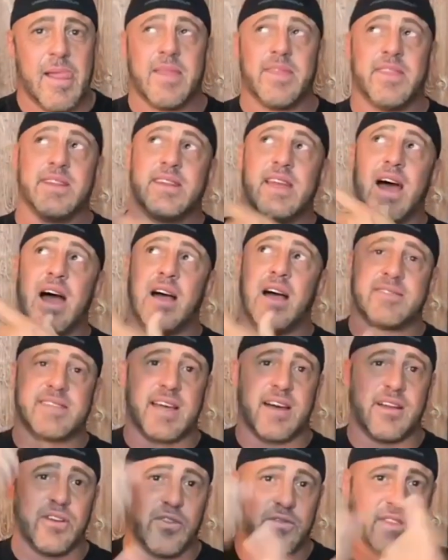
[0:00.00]
the dives
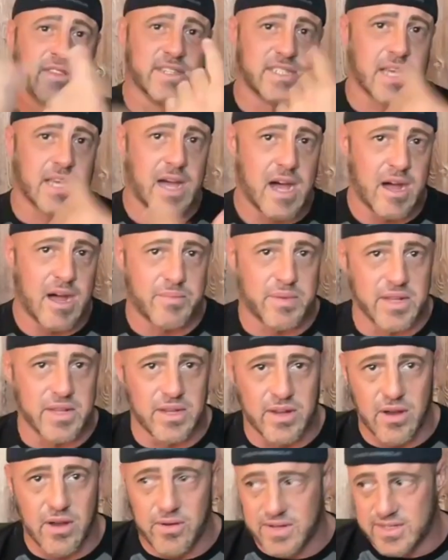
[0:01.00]
out over the top and
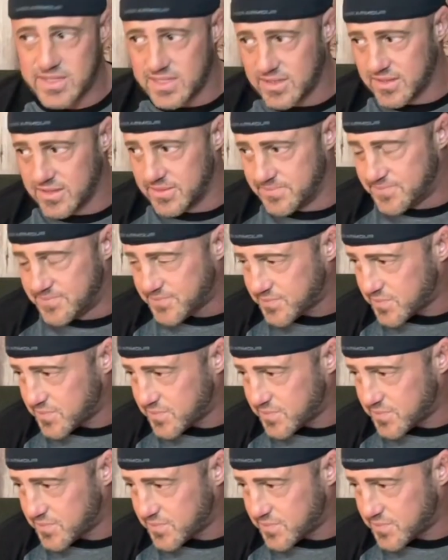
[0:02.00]
you go into,